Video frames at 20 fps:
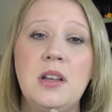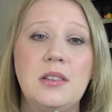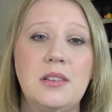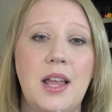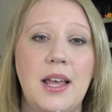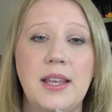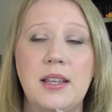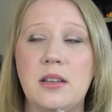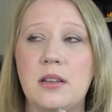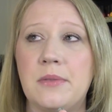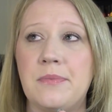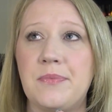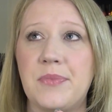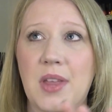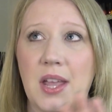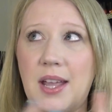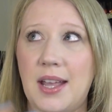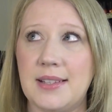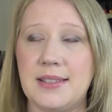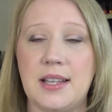like
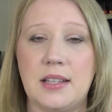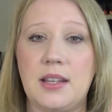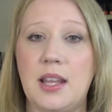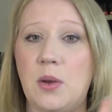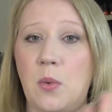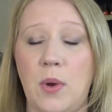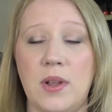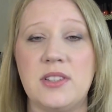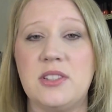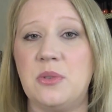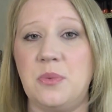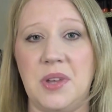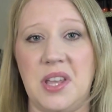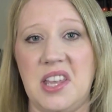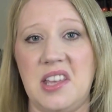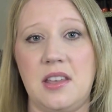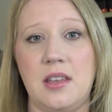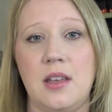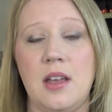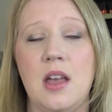I said, like once a
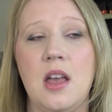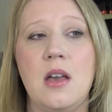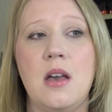week.